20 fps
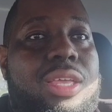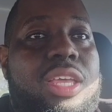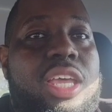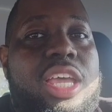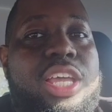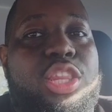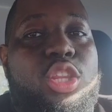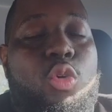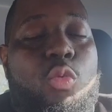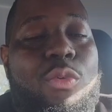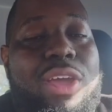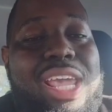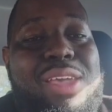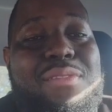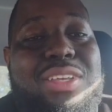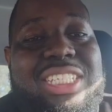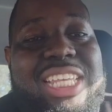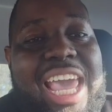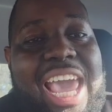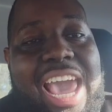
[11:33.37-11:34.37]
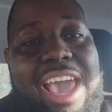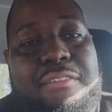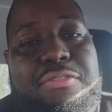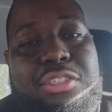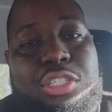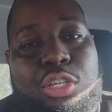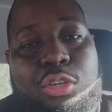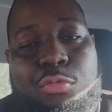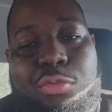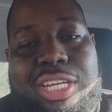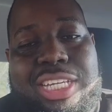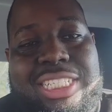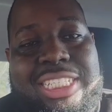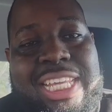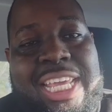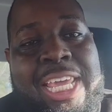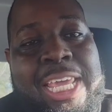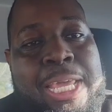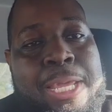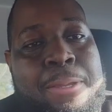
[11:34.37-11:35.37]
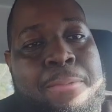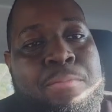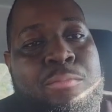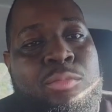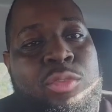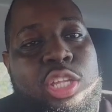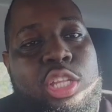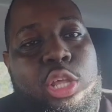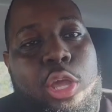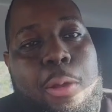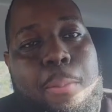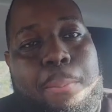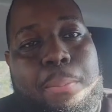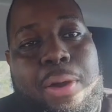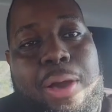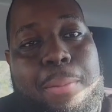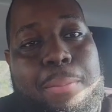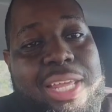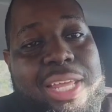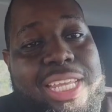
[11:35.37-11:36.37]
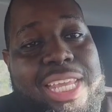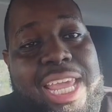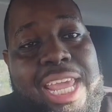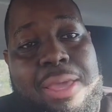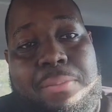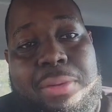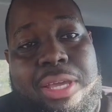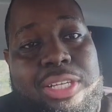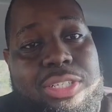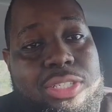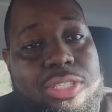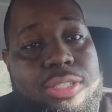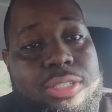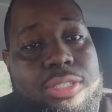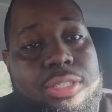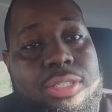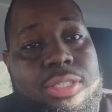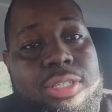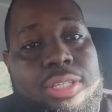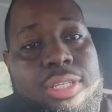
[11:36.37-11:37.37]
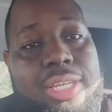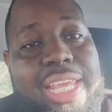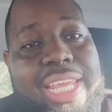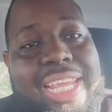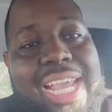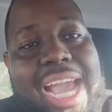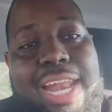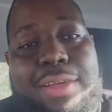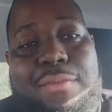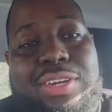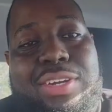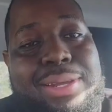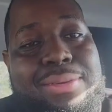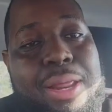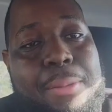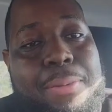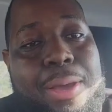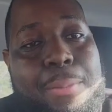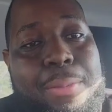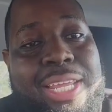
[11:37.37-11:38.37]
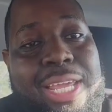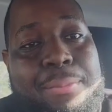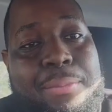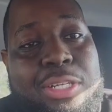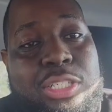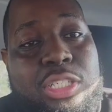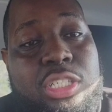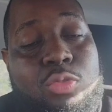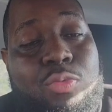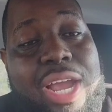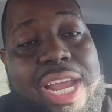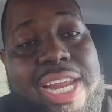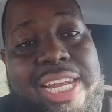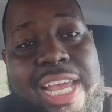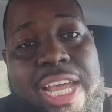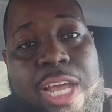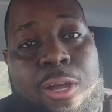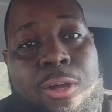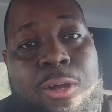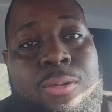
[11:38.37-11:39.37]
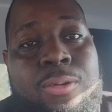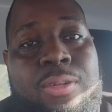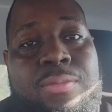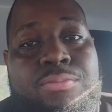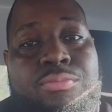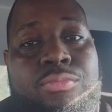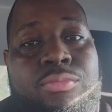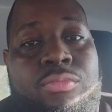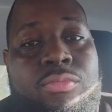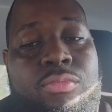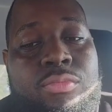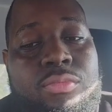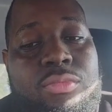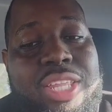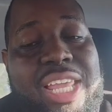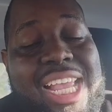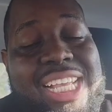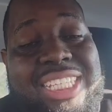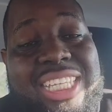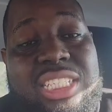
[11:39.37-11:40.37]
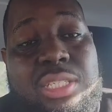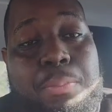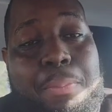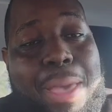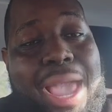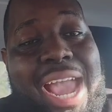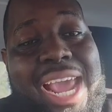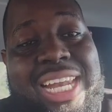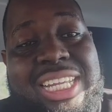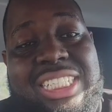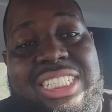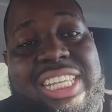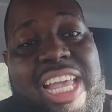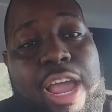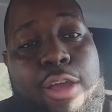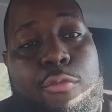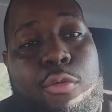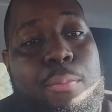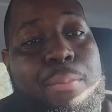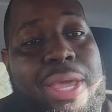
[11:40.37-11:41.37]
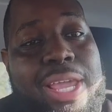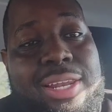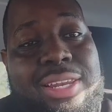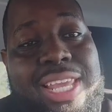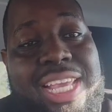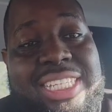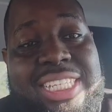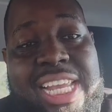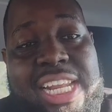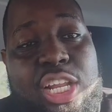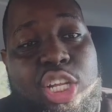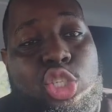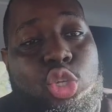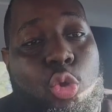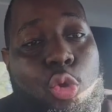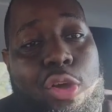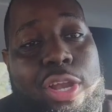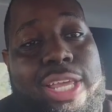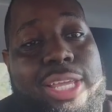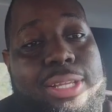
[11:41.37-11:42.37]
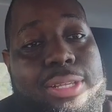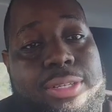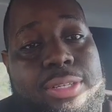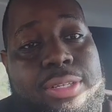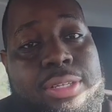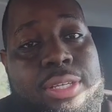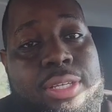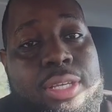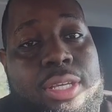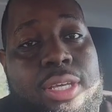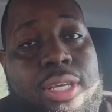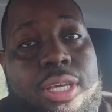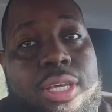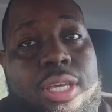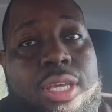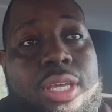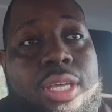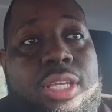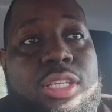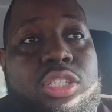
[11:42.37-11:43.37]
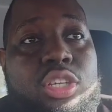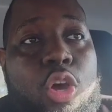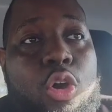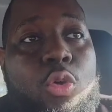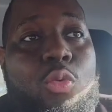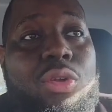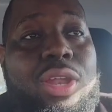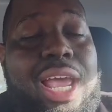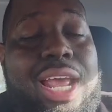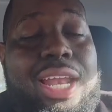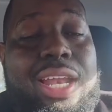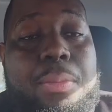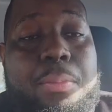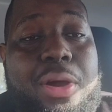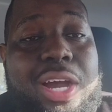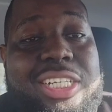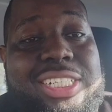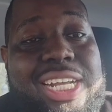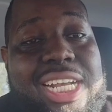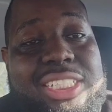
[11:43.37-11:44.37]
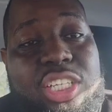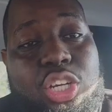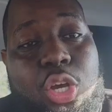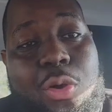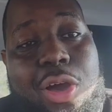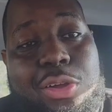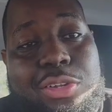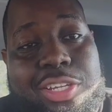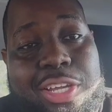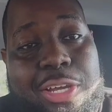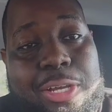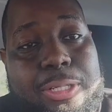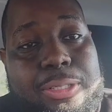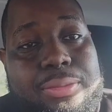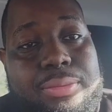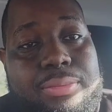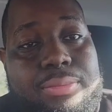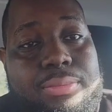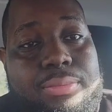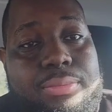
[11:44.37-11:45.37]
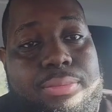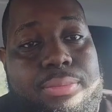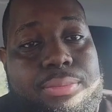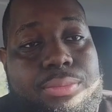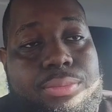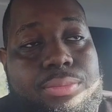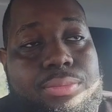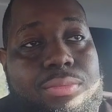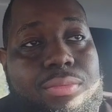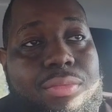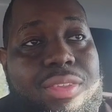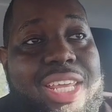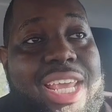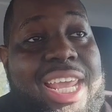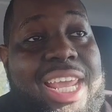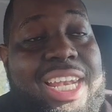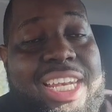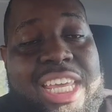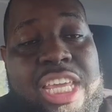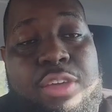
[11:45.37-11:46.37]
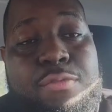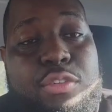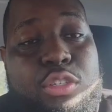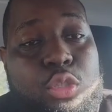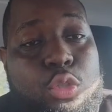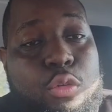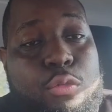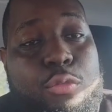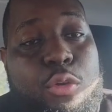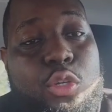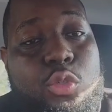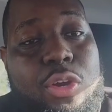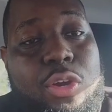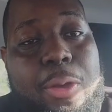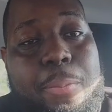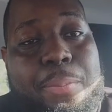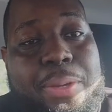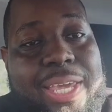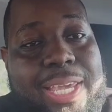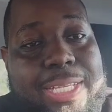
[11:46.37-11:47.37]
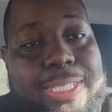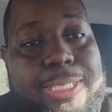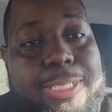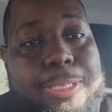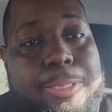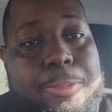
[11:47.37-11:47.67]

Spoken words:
The Ravens have to redeem their public image. They got to redeem their public image. Because right now, it's as bad as it's ever been. It's in the toilet. So, let Lamar Jackson go out there and leave for 2 first-round picks.